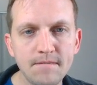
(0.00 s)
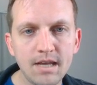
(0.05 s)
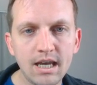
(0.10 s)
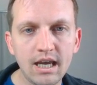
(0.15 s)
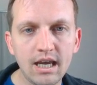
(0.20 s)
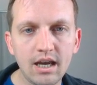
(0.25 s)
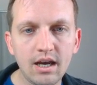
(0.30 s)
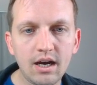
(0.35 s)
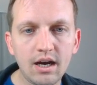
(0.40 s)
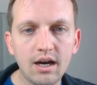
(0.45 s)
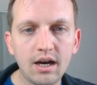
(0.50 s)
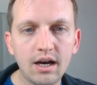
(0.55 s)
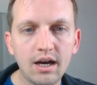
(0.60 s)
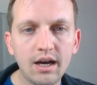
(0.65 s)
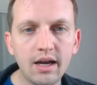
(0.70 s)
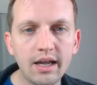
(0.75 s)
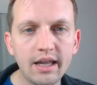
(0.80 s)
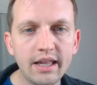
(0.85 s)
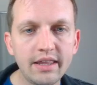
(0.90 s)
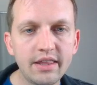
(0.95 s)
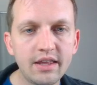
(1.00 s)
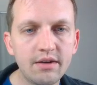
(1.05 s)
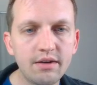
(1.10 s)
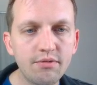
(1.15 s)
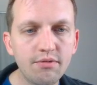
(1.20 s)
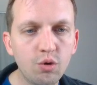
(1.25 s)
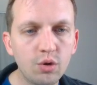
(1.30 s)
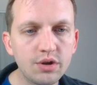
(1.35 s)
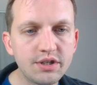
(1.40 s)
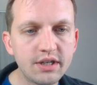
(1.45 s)
And then of
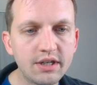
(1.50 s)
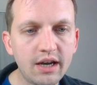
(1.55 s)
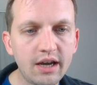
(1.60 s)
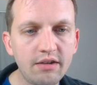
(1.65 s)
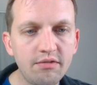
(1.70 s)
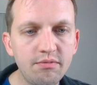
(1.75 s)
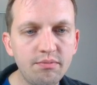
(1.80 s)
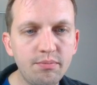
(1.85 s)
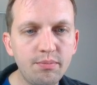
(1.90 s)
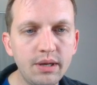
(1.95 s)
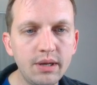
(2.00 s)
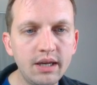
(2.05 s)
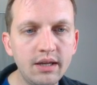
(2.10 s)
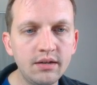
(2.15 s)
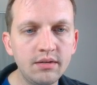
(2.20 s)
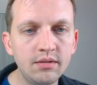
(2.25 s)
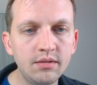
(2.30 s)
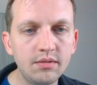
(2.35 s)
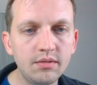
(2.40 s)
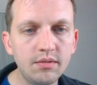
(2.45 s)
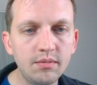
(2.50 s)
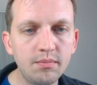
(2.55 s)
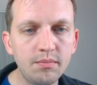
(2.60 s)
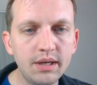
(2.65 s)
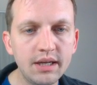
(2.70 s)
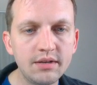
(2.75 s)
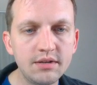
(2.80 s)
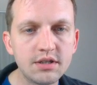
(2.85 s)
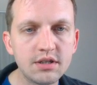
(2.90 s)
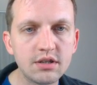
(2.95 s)
course I've been
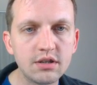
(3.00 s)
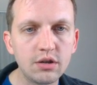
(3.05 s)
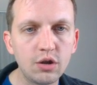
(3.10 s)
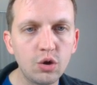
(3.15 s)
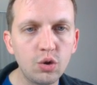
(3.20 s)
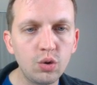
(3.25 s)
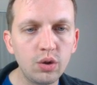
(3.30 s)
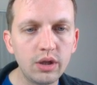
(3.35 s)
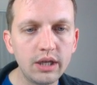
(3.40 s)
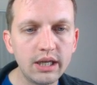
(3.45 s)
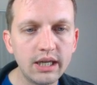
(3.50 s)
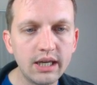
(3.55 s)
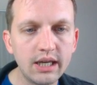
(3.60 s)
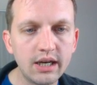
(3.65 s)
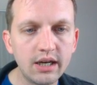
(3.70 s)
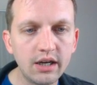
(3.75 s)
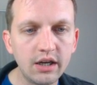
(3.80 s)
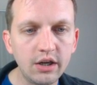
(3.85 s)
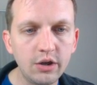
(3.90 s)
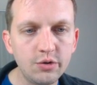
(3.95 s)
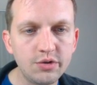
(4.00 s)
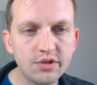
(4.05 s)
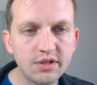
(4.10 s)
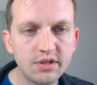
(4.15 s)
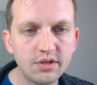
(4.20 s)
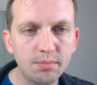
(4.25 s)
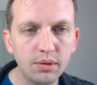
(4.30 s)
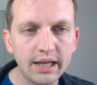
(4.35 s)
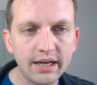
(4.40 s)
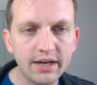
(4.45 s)
slowly getting used to
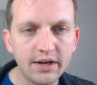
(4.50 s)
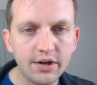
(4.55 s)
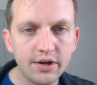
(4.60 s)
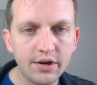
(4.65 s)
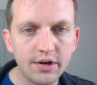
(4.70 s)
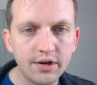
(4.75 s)
Blender.